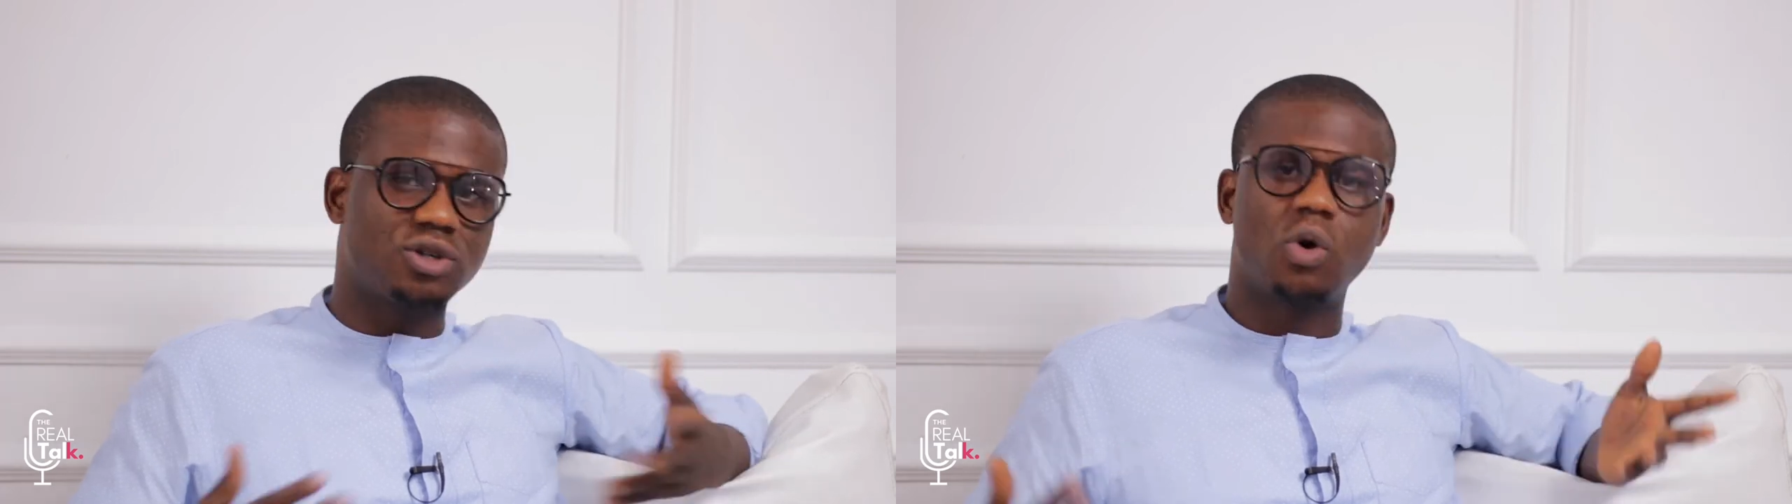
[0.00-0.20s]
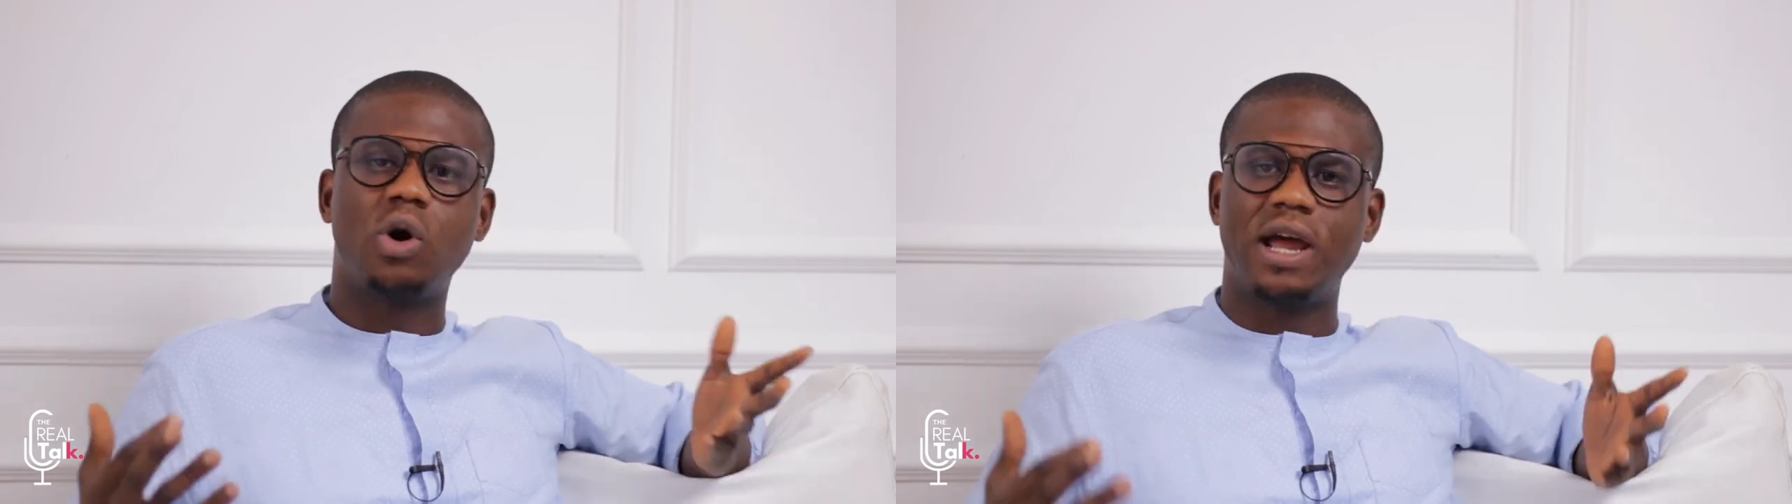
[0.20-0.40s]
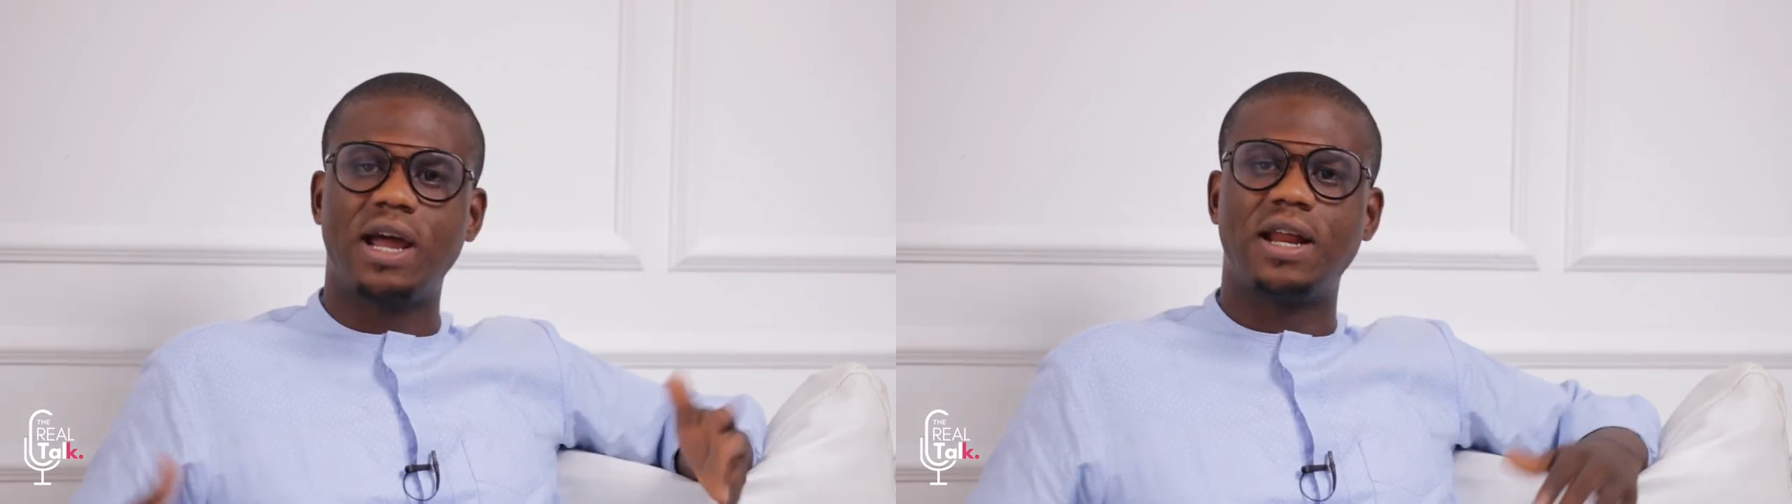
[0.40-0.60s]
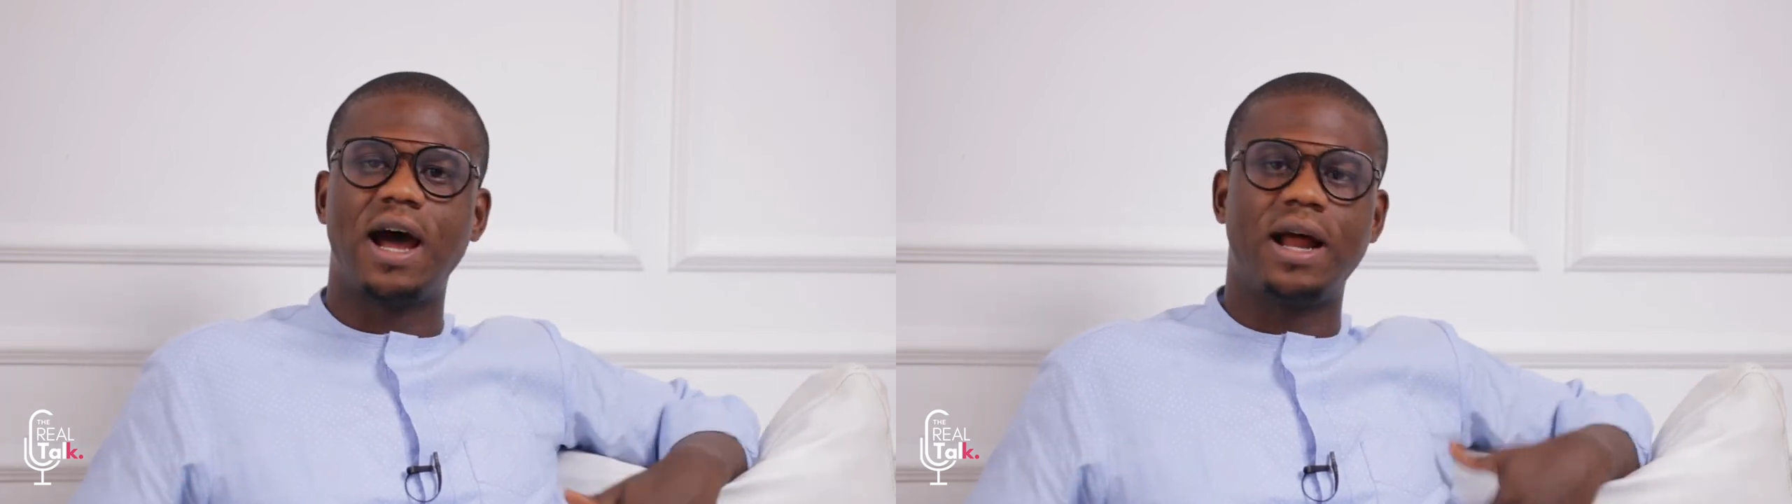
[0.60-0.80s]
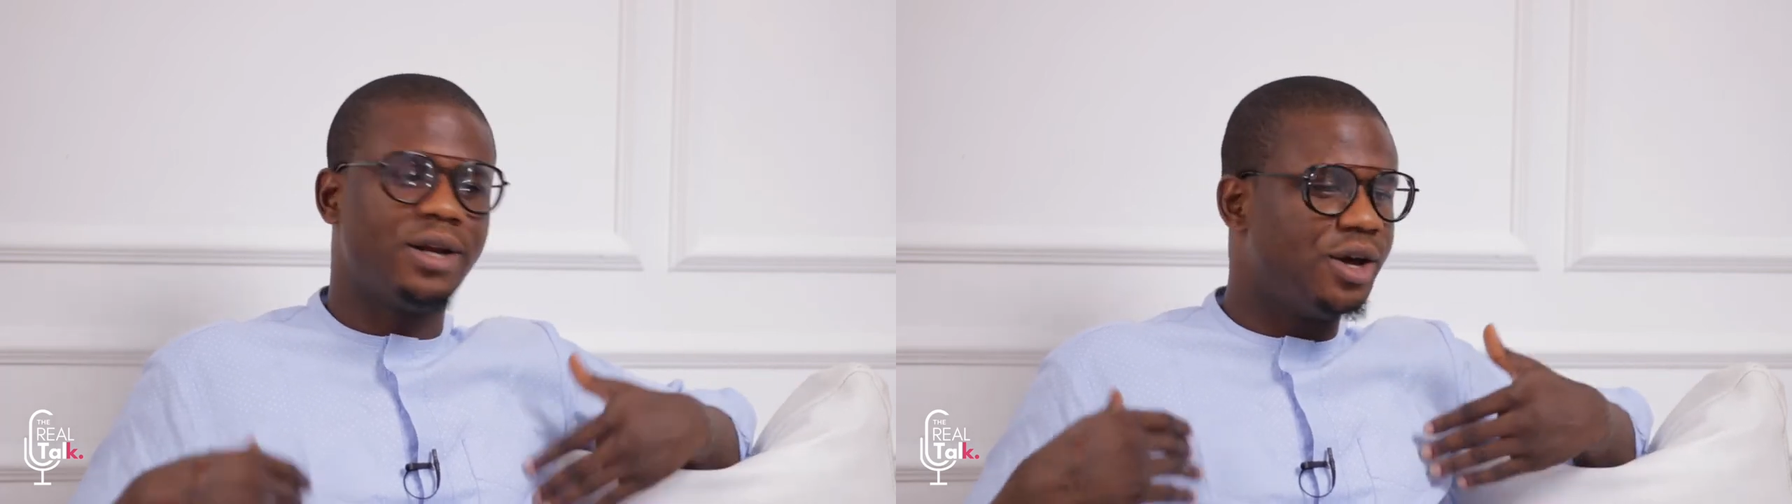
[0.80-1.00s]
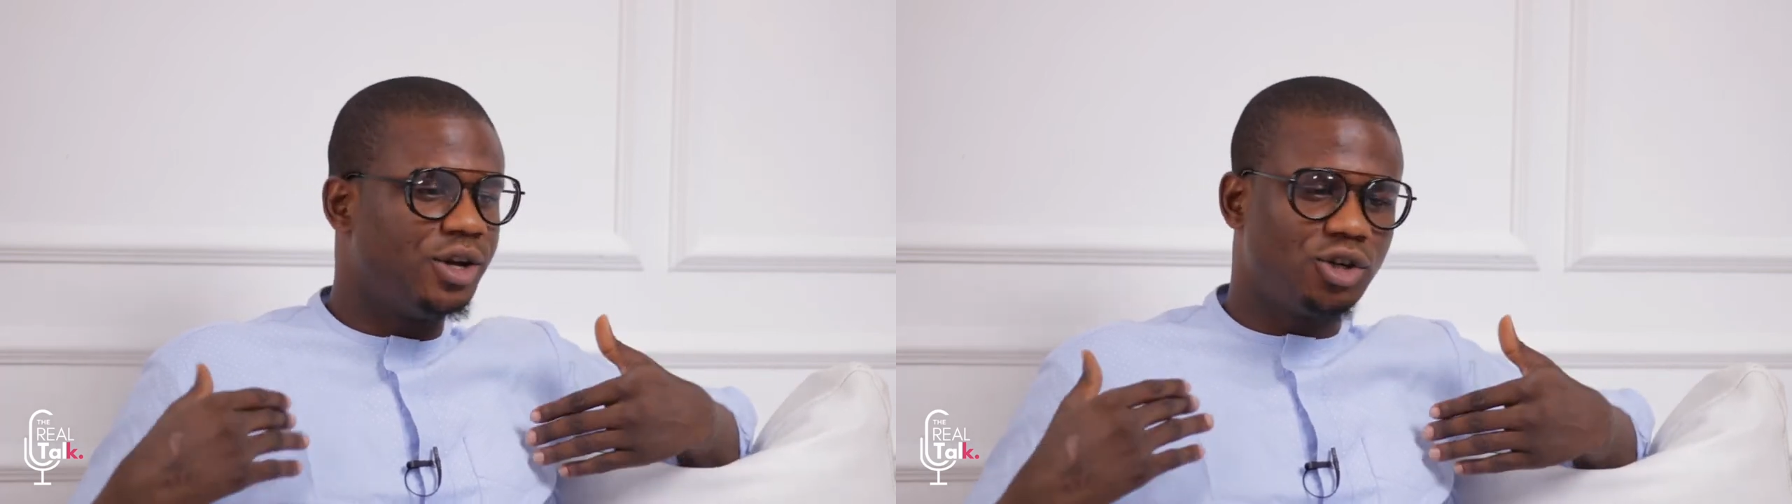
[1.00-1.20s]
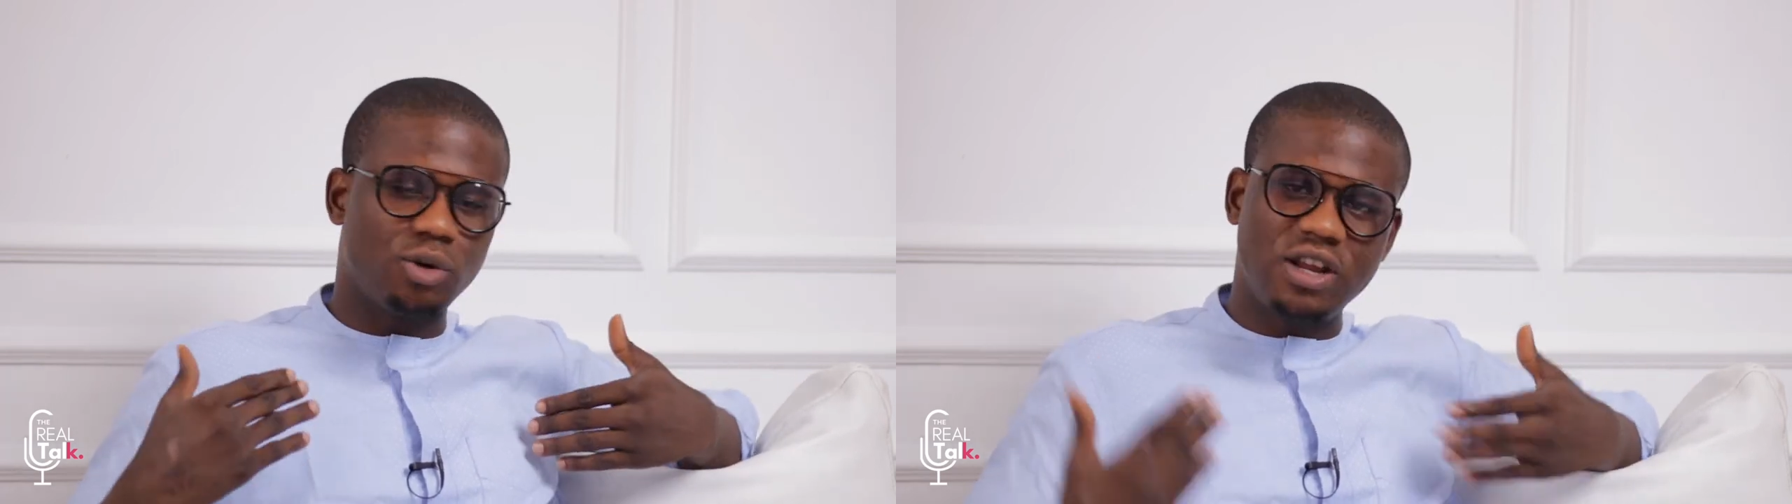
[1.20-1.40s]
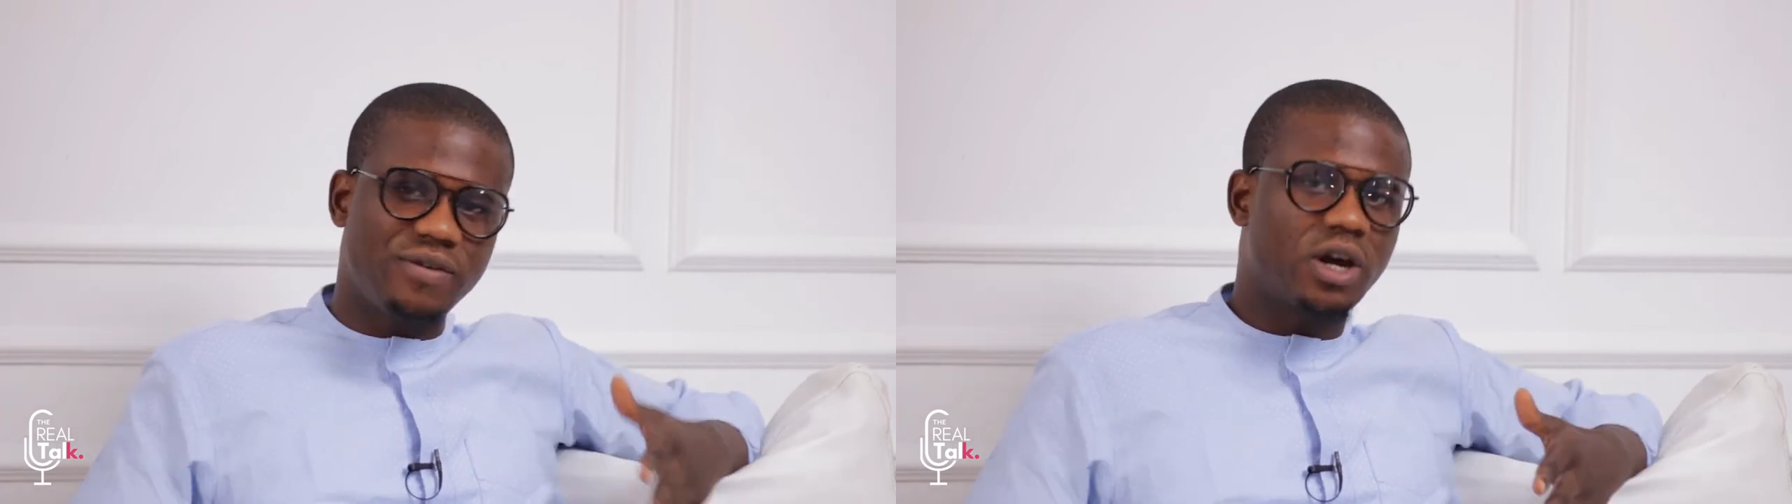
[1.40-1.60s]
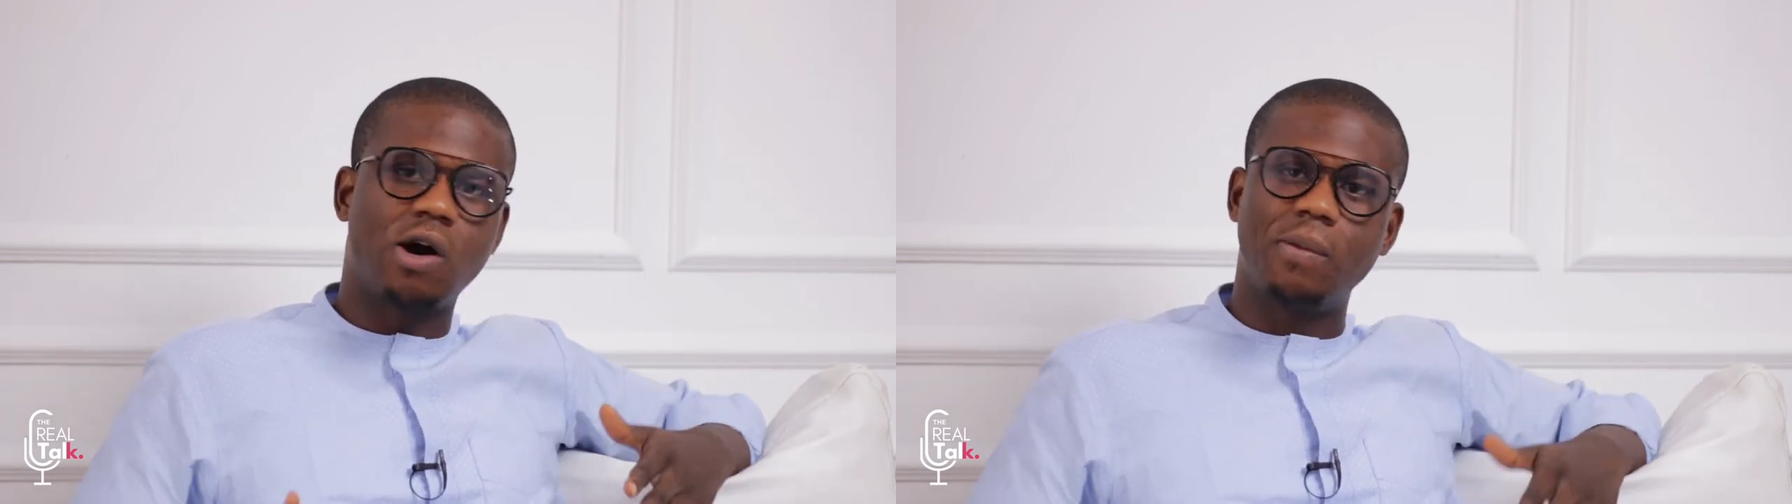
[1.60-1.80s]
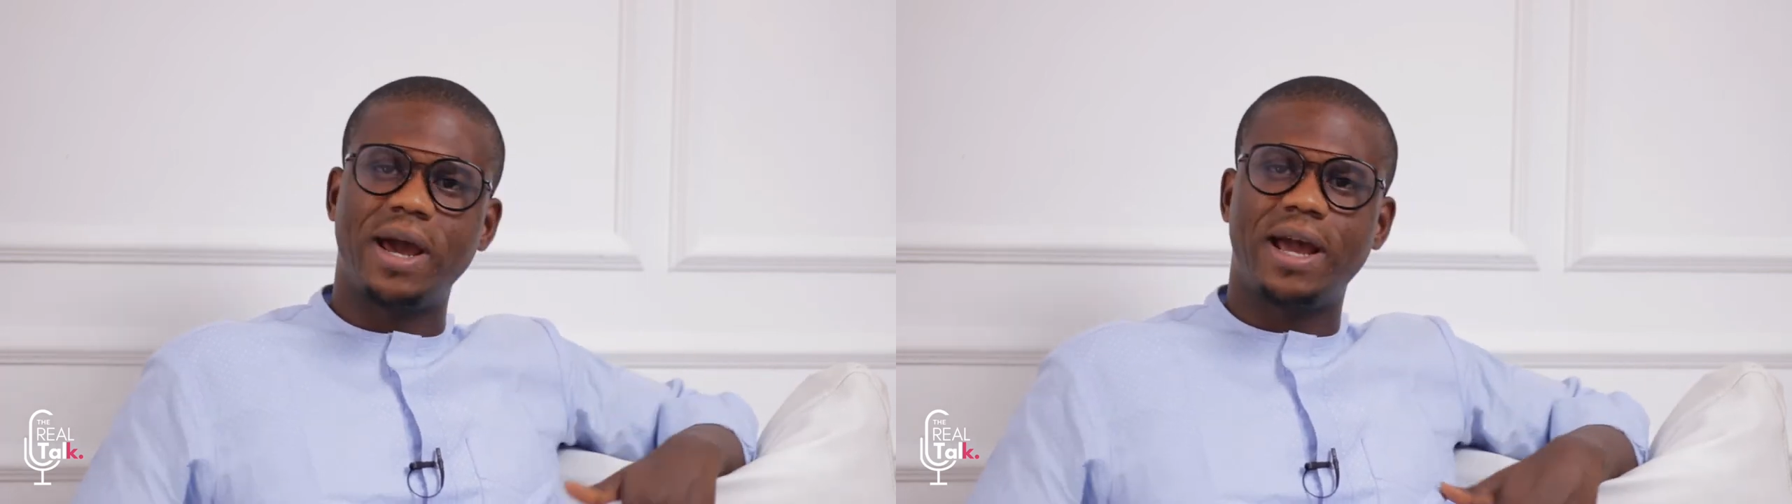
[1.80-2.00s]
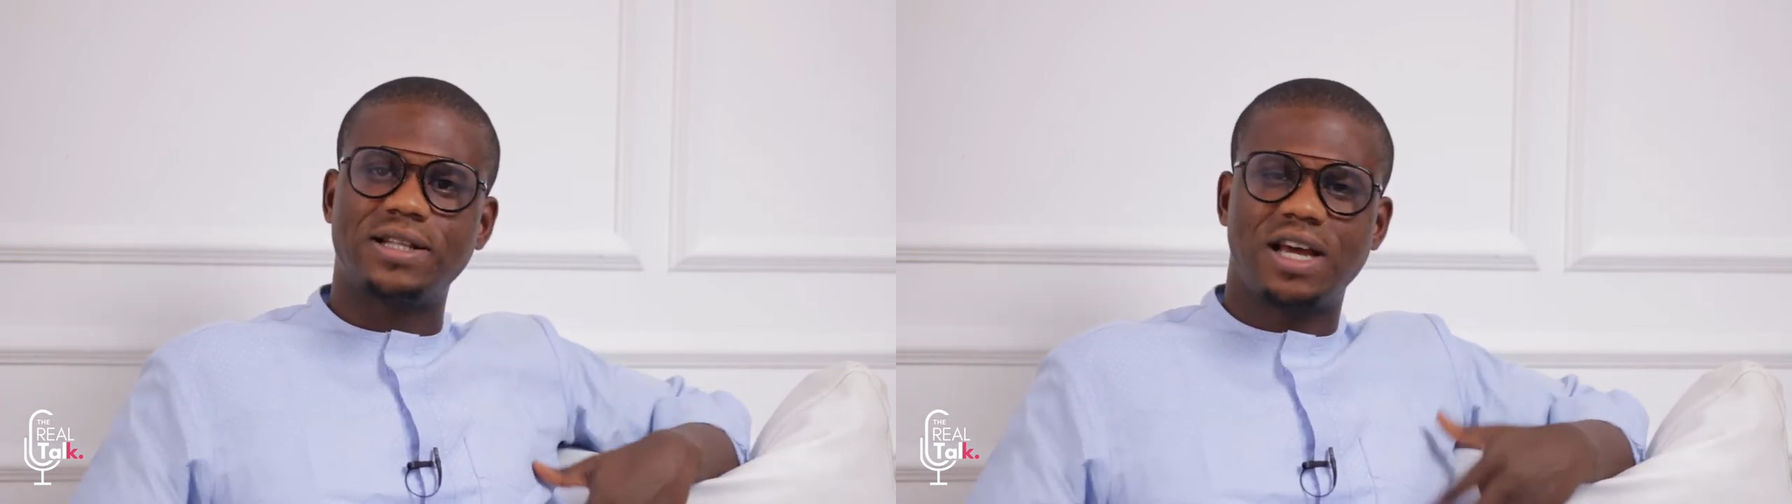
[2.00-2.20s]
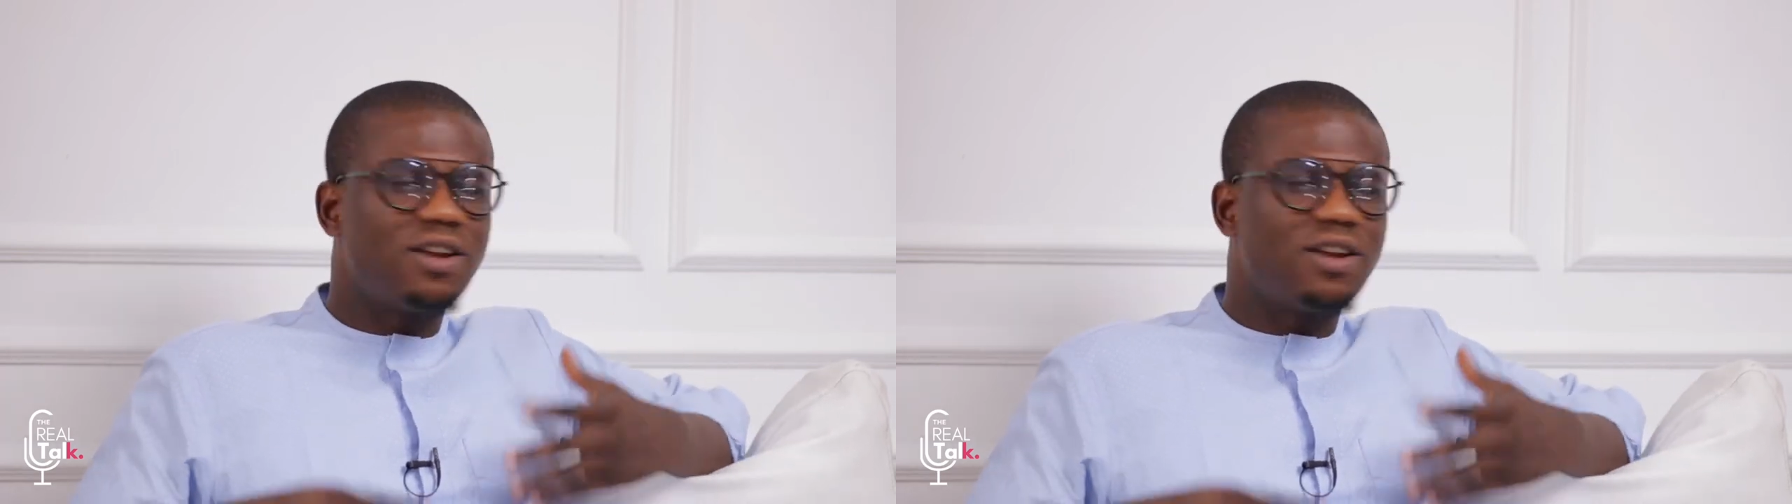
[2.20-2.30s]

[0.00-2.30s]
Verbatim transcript: just go ahead and you know leave a comment.